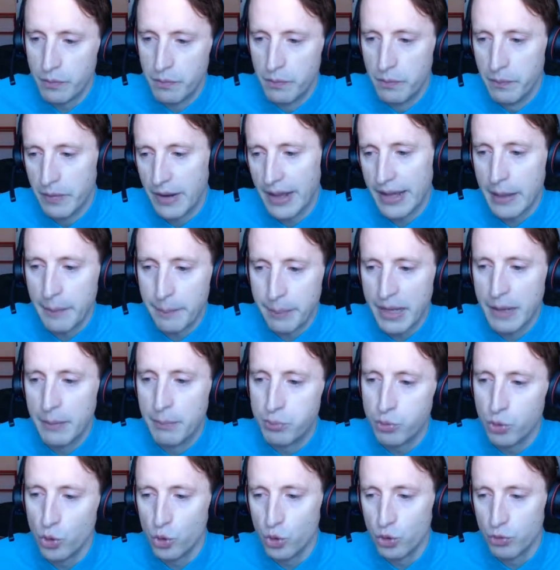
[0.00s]
like a big
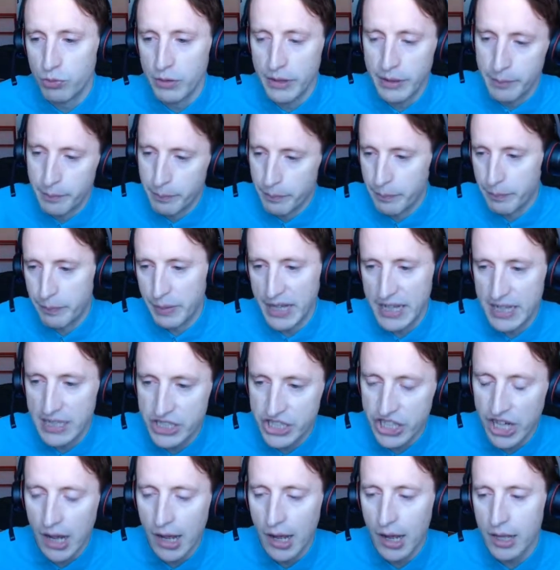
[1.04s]
brute with a big
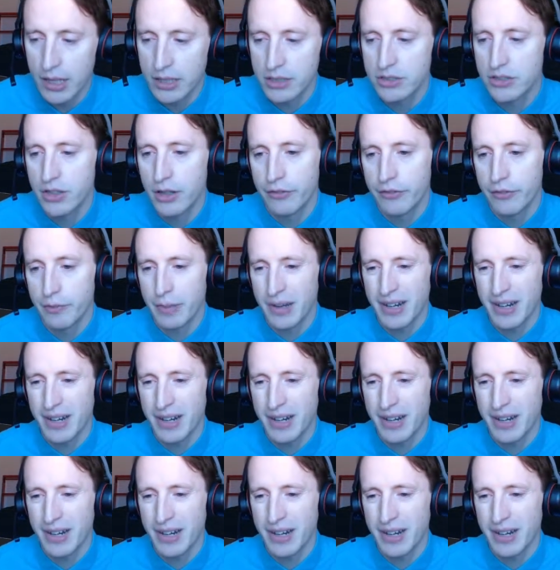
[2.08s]
jaw and stuff.